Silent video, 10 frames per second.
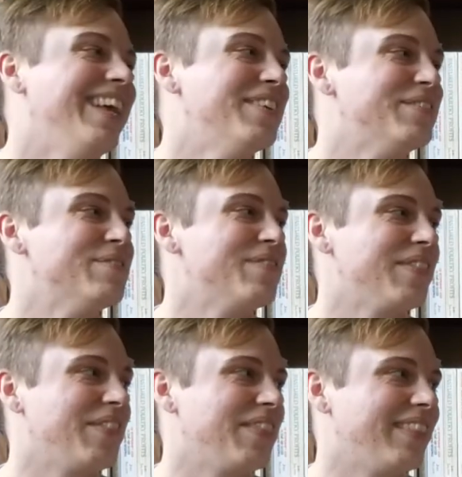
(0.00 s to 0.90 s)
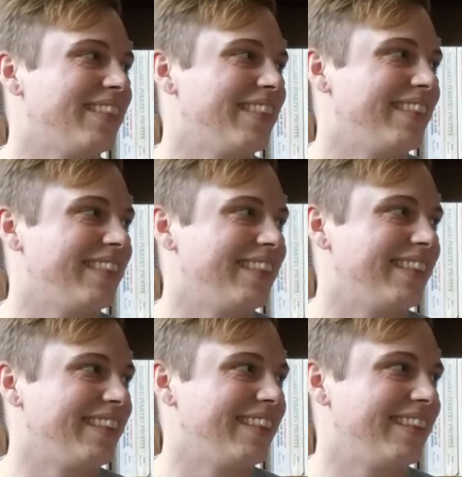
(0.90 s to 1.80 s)

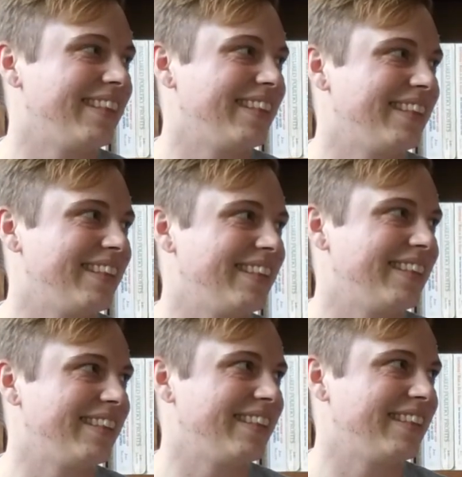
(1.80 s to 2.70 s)
[no speech]